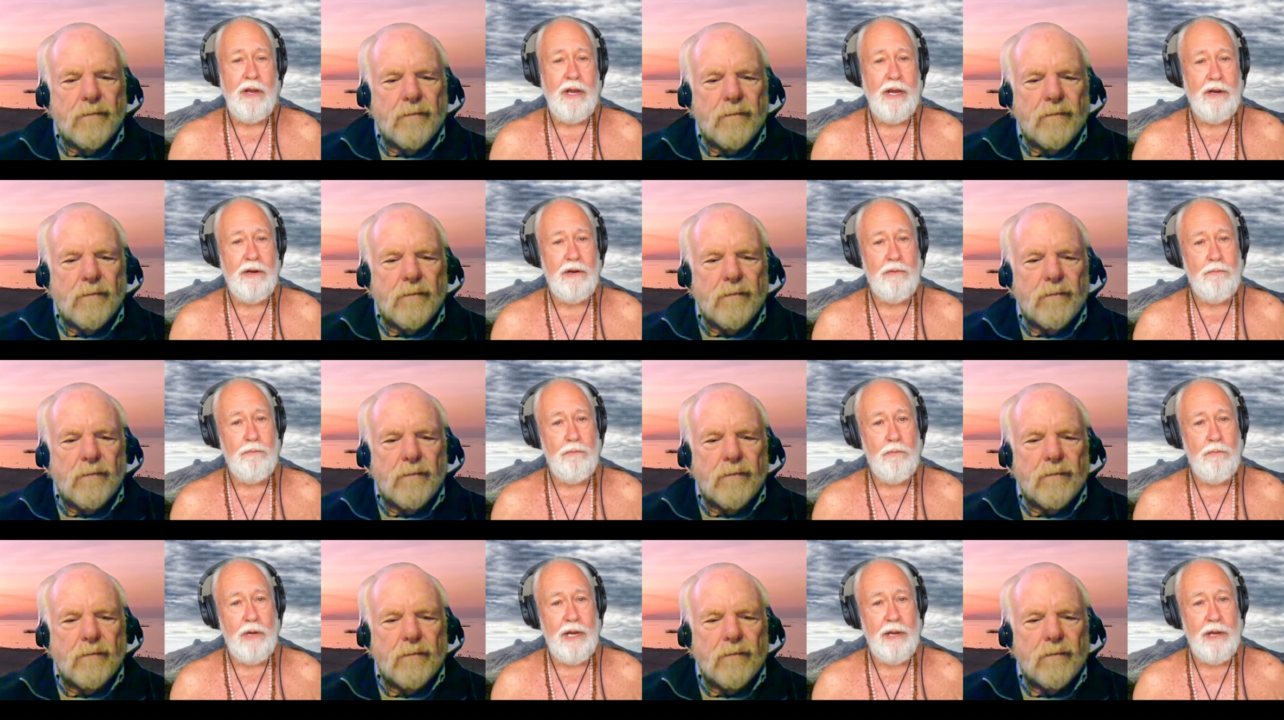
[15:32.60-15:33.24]

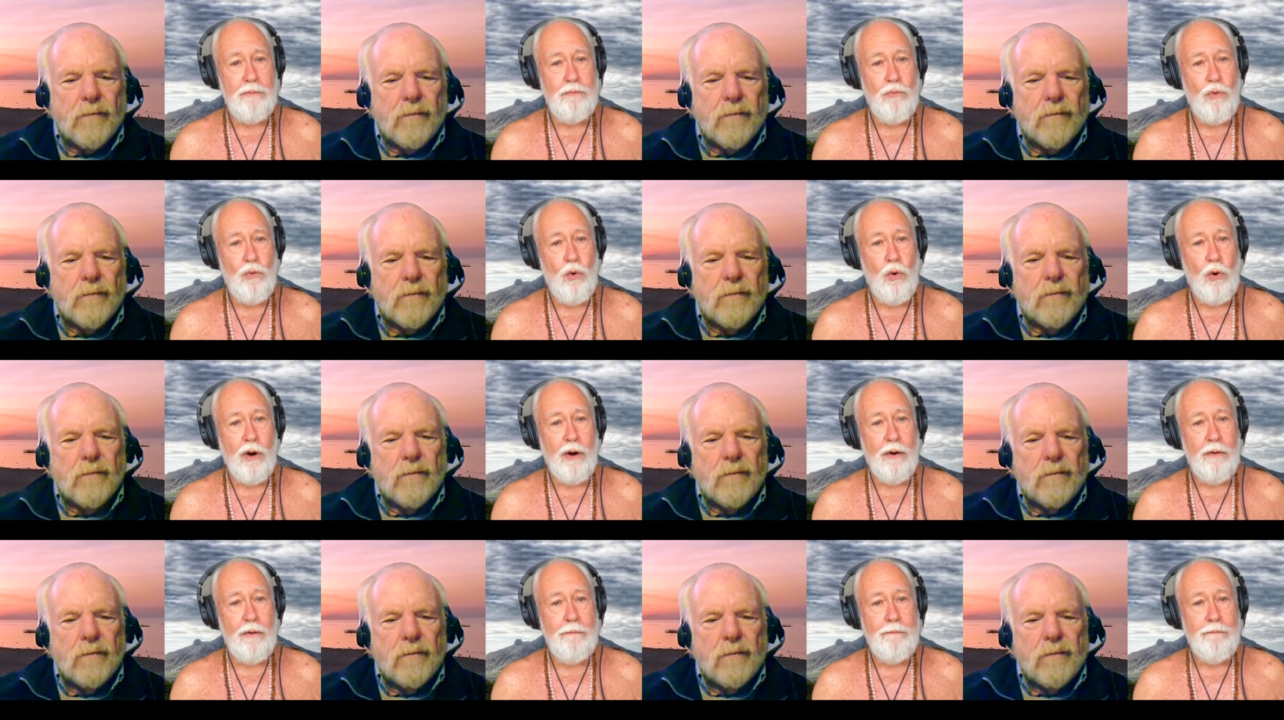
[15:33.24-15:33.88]
Speaker 1: and, and
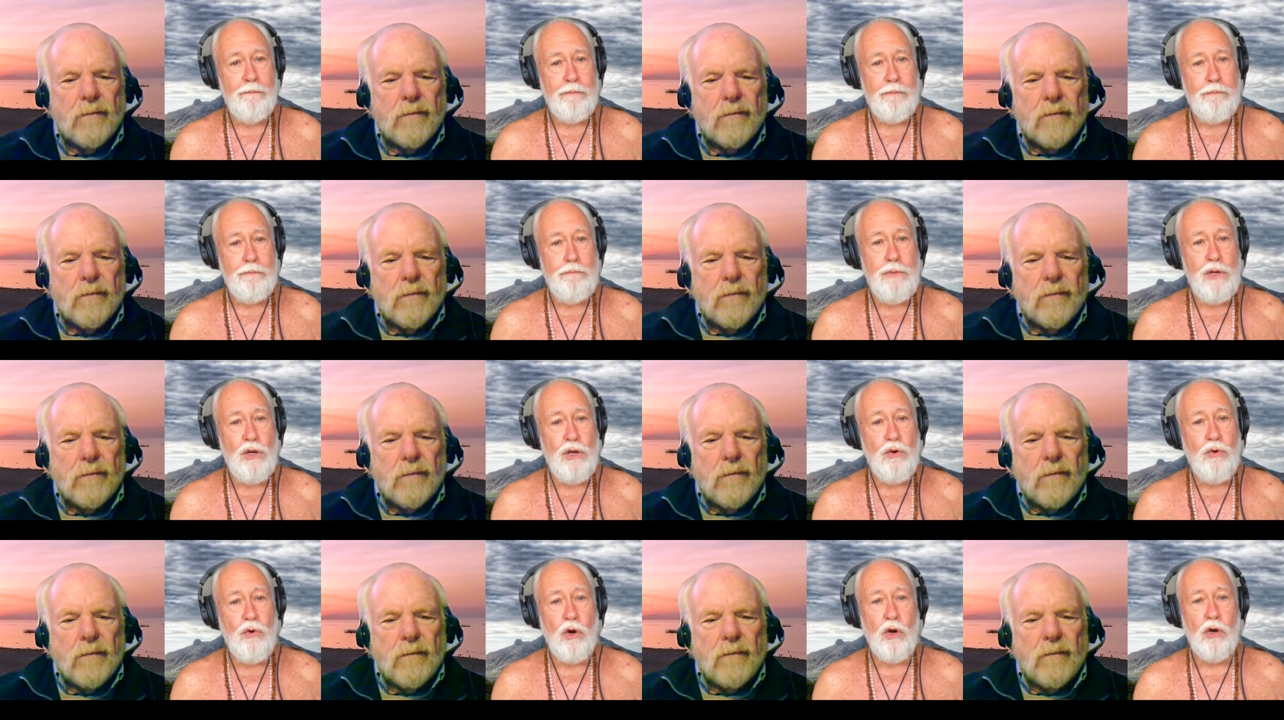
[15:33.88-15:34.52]
more
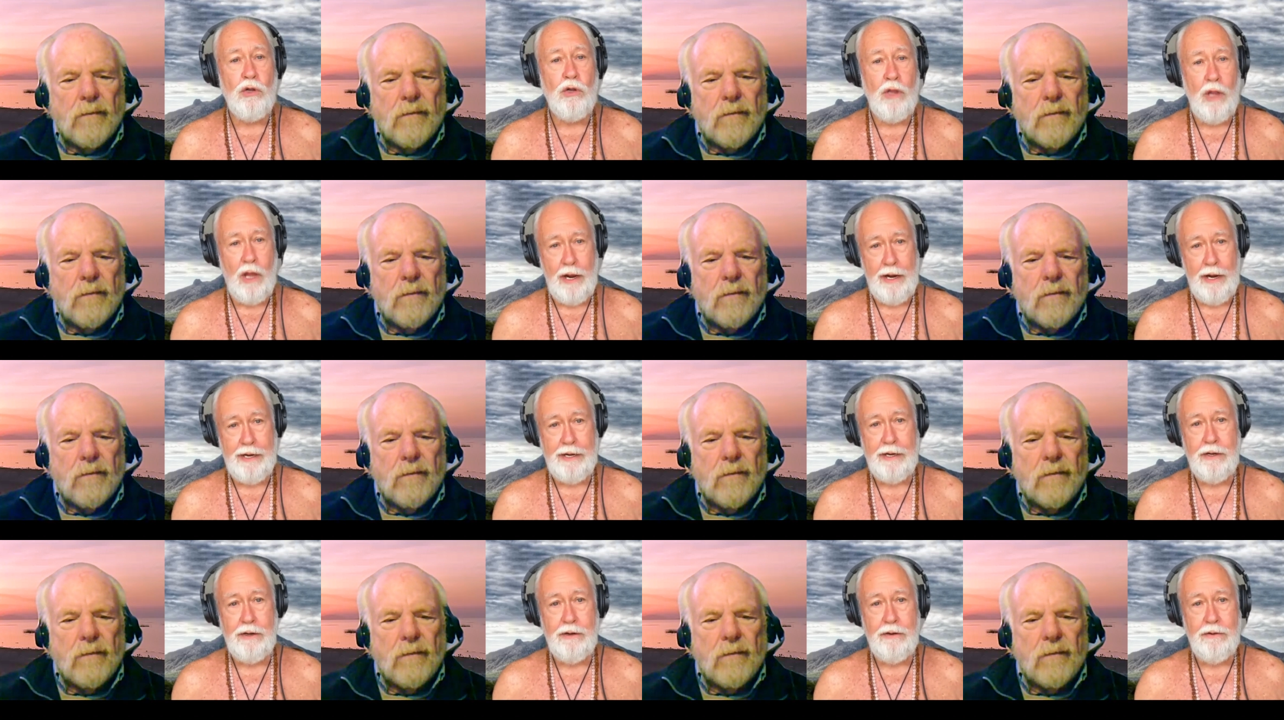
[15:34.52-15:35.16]
mirror
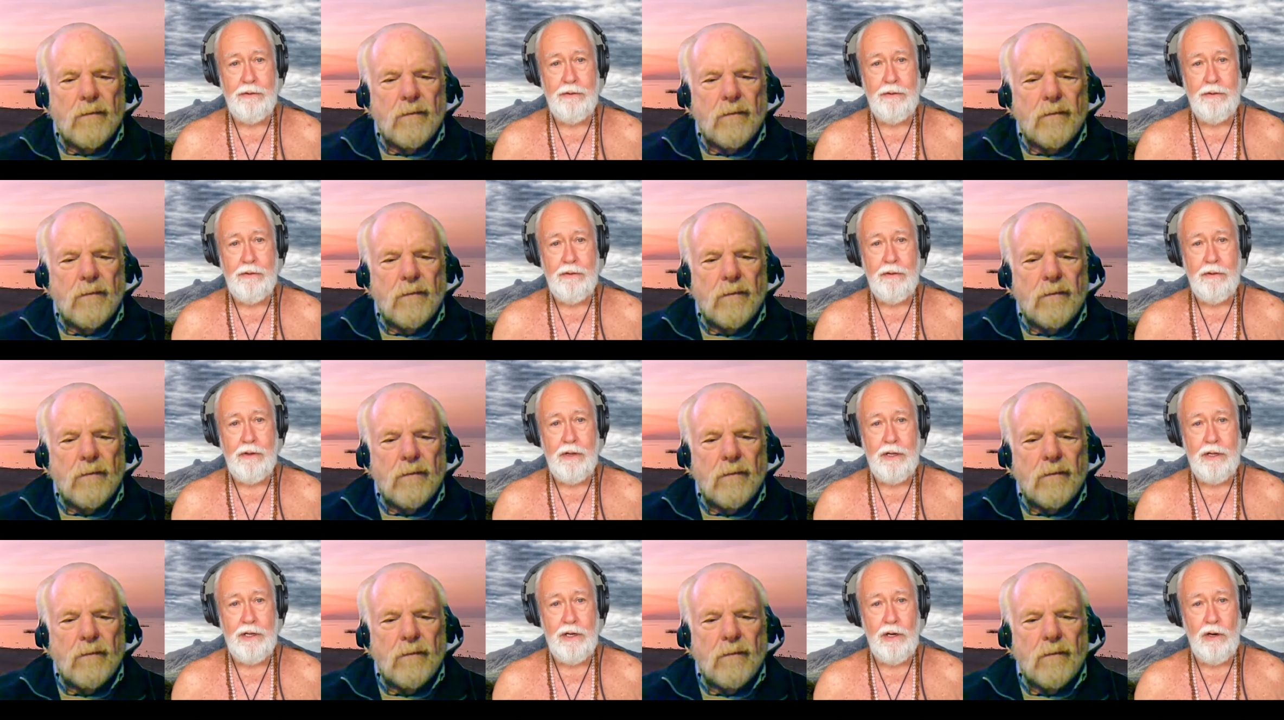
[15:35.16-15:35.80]
like,
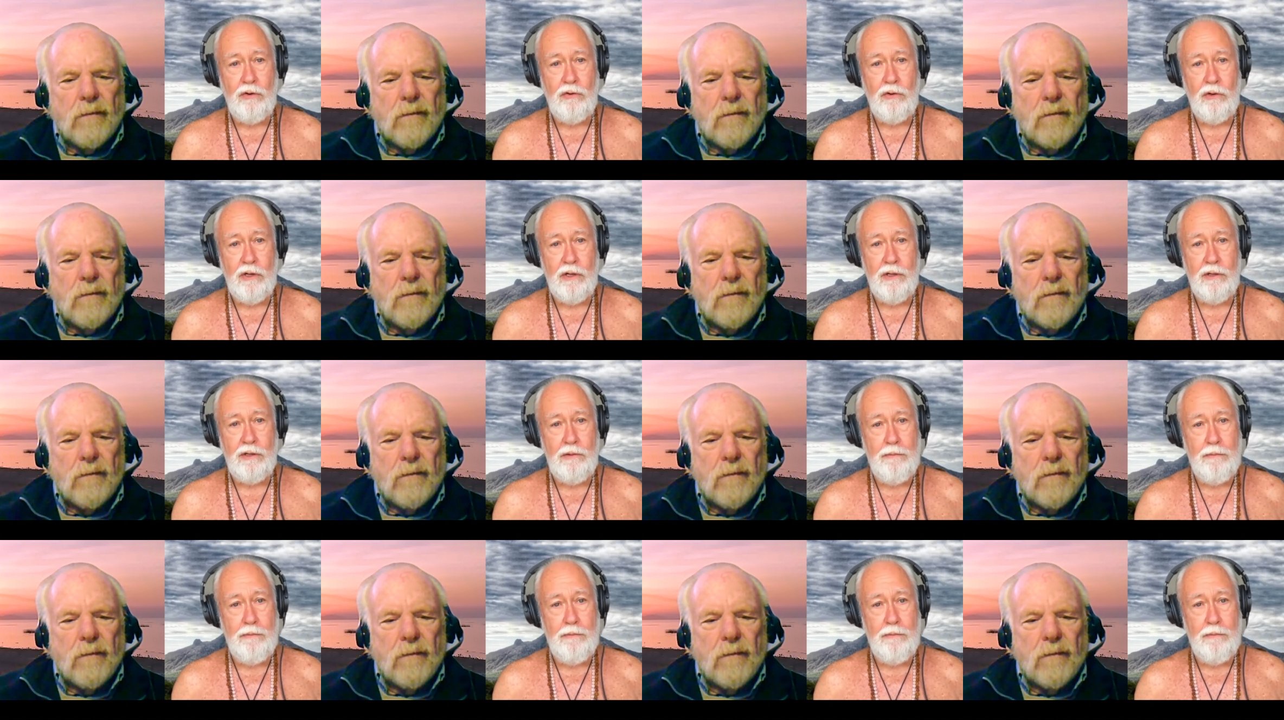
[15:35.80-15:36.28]
you know, the